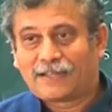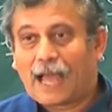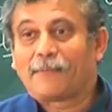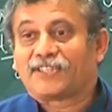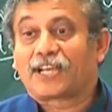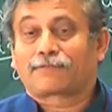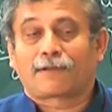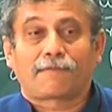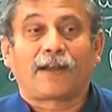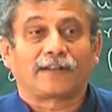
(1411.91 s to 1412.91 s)
I mean, just
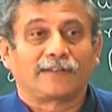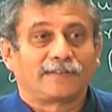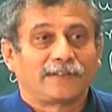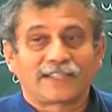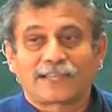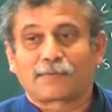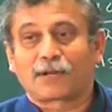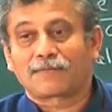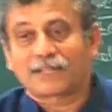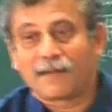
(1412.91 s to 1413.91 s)
for fun. SCF
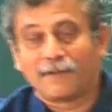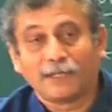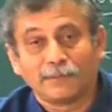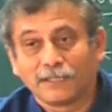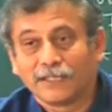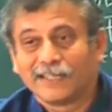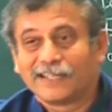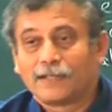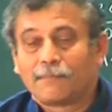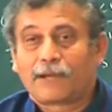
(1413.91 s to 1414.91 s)
programs are available,
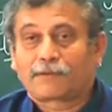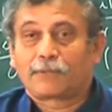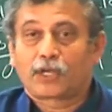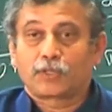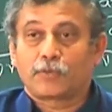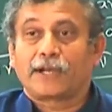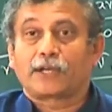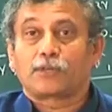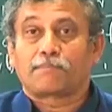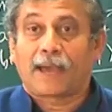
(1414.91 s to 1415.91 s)
but because we
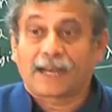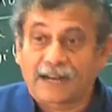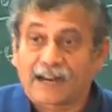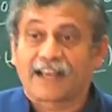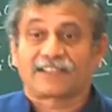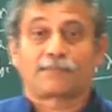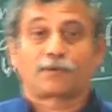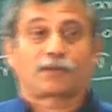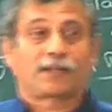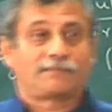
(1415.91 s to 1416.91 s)
wanted to parallelize the
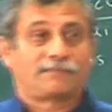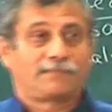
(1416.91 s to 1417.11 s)
program.